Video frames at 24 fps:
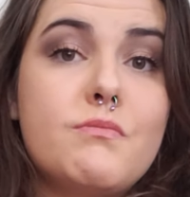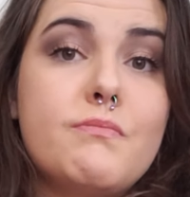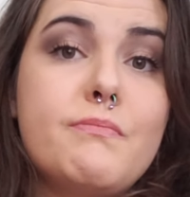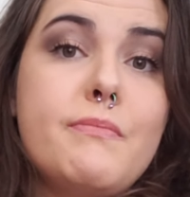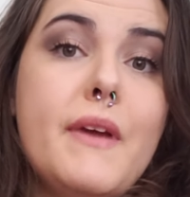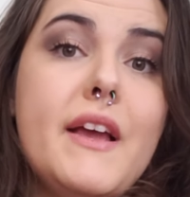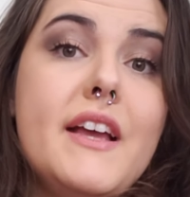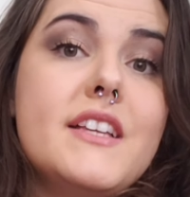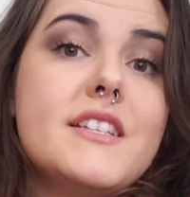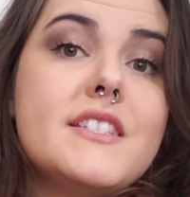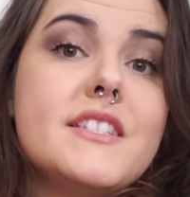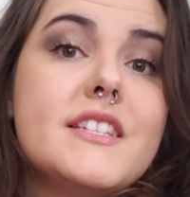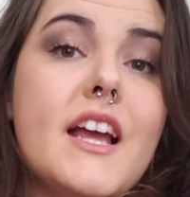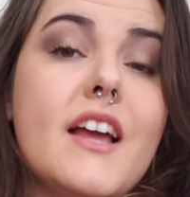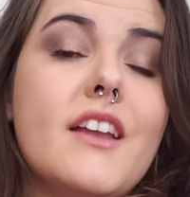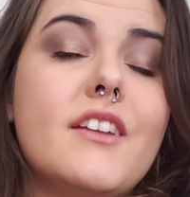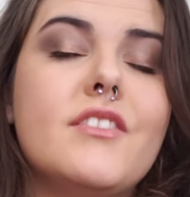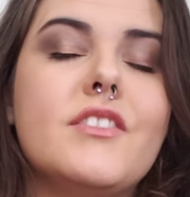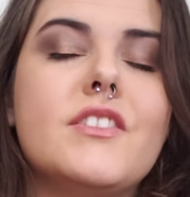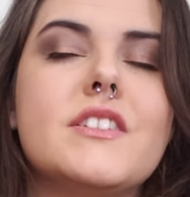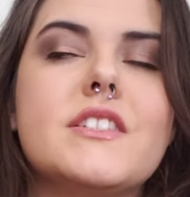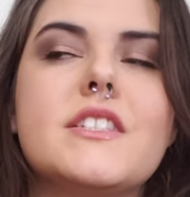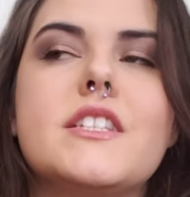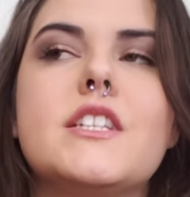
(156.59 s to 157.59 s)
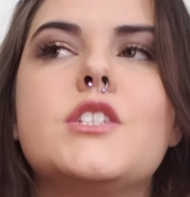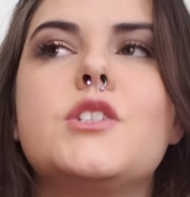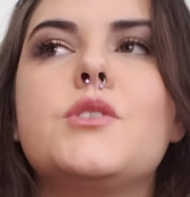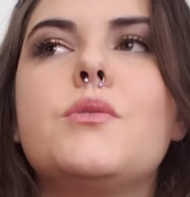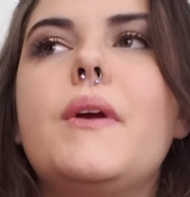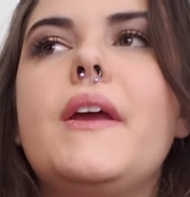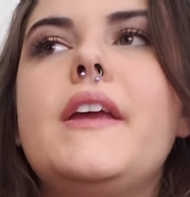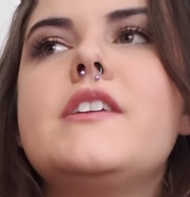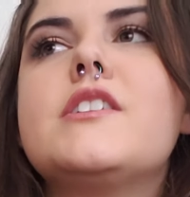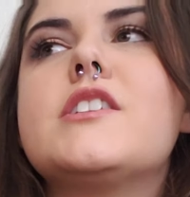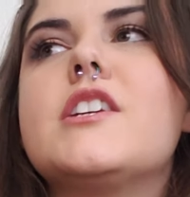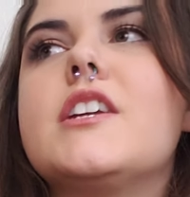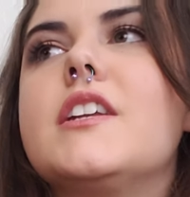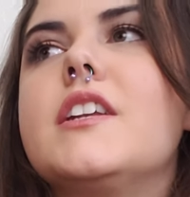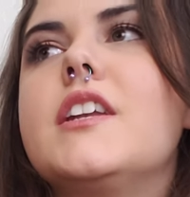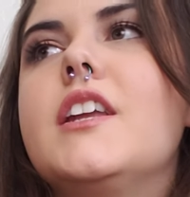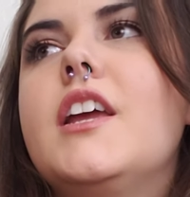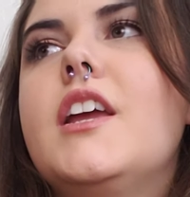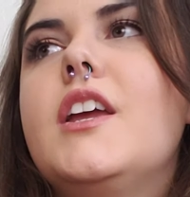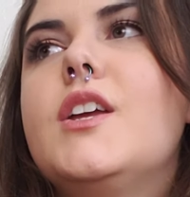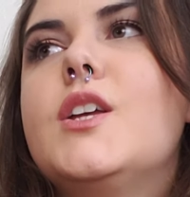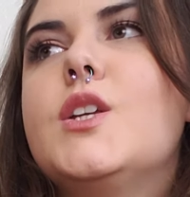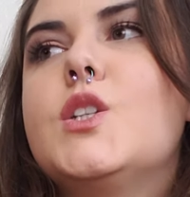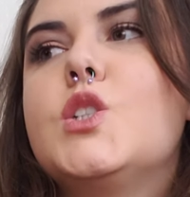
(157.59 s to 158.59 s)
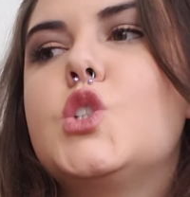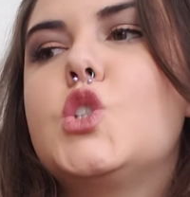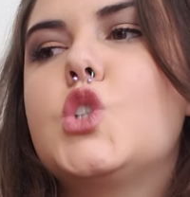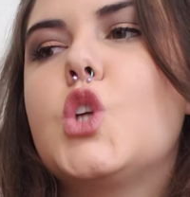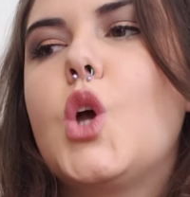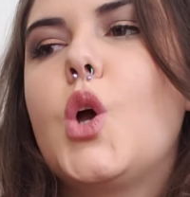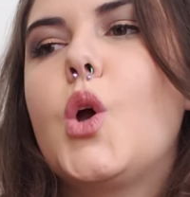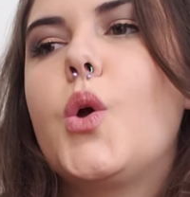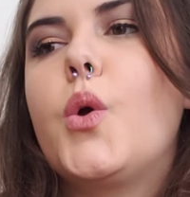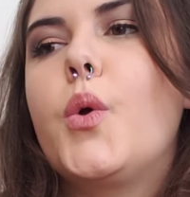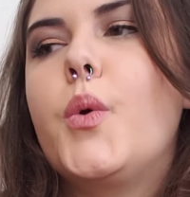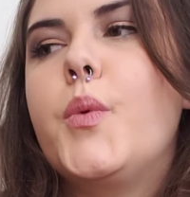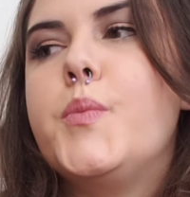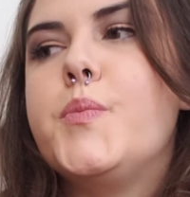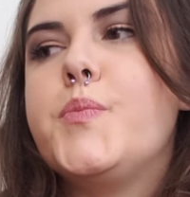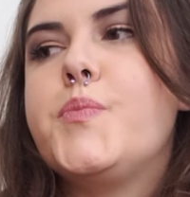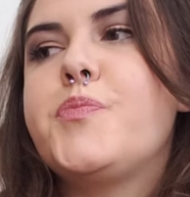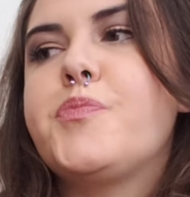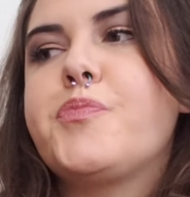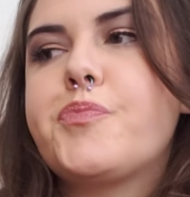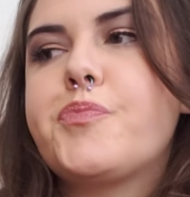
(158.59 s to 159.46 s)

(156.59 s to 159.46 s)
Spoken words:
best out of the situation. So